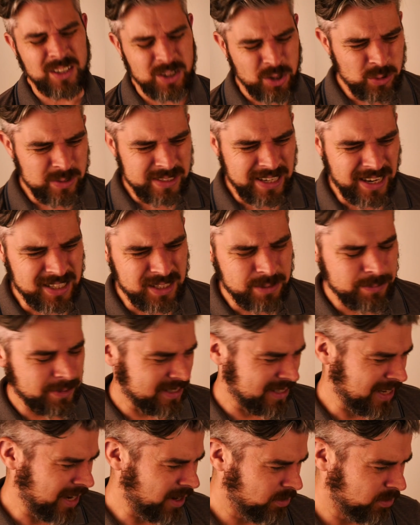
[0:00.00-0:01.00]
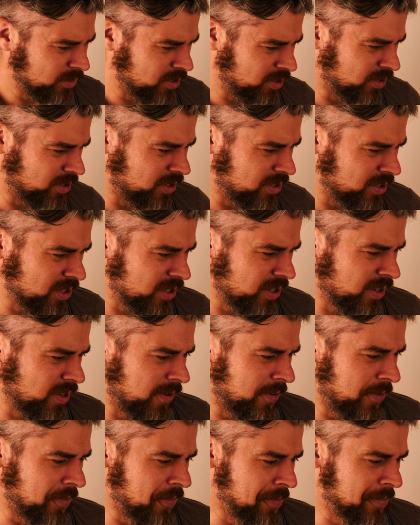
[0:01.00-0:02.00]
The New Testament tells us
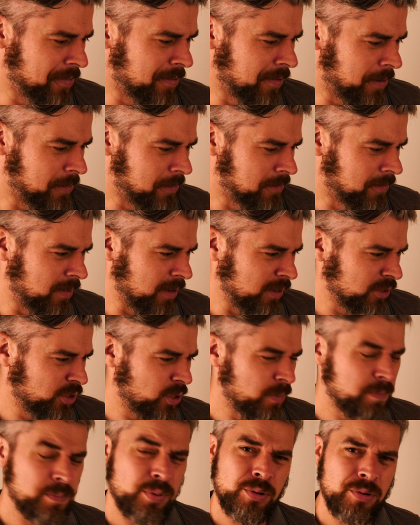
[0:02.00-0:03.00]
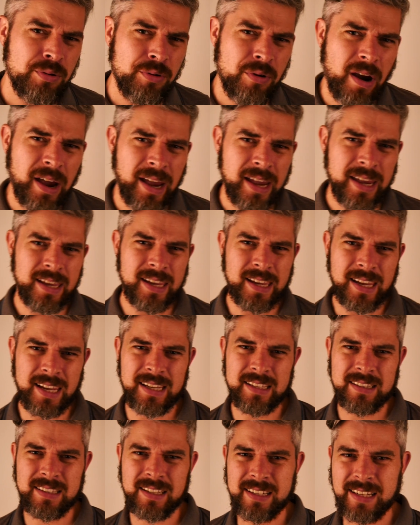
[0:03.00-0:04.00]
to pray
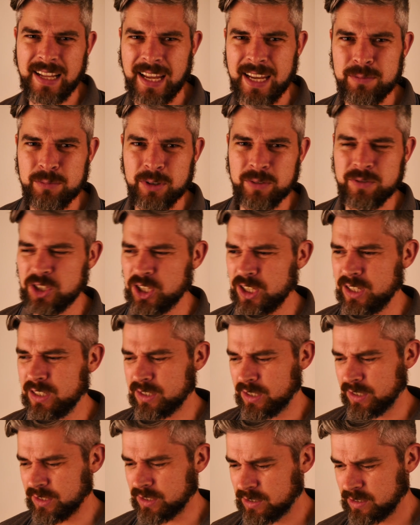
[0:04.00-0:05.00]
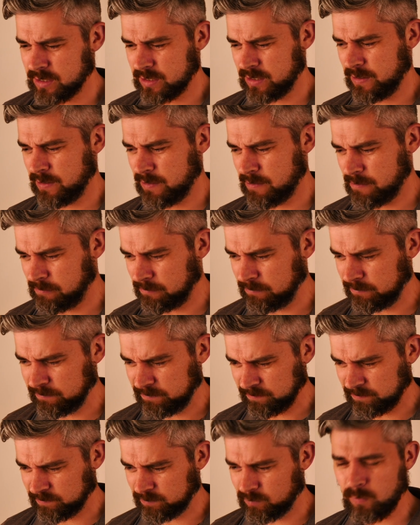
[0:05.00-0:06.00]
in the name of Jesus.
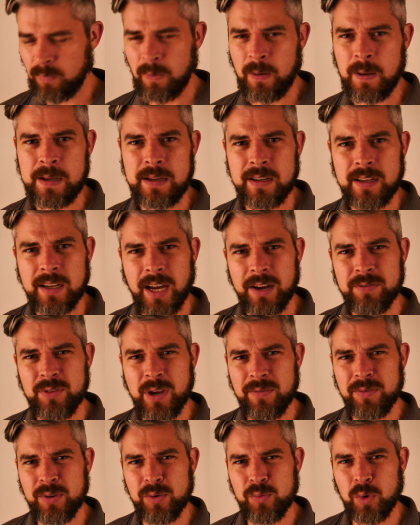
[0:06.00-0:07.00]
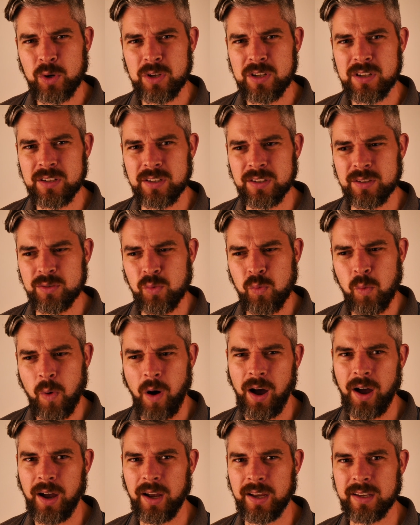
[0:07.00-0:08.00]
Have you ever wondered
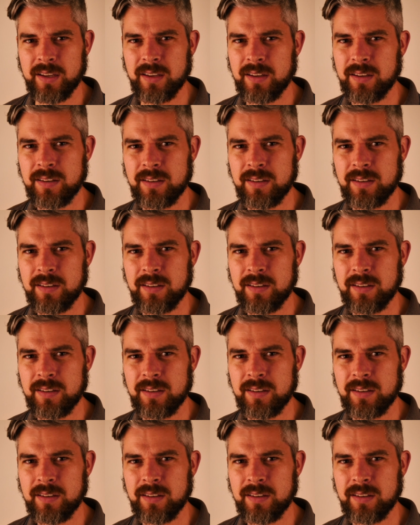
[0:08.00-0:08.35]
why?